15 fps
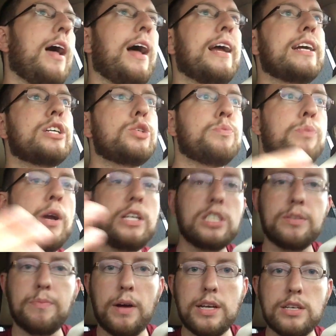I
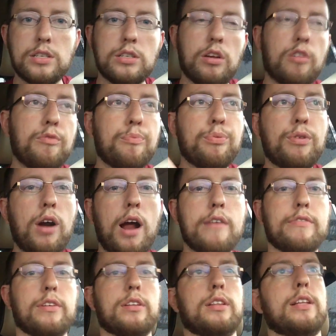expressed myself
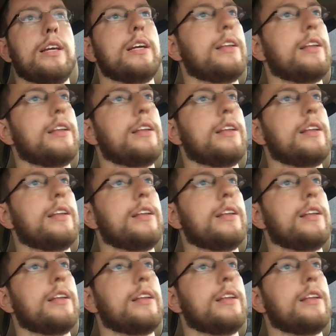privately,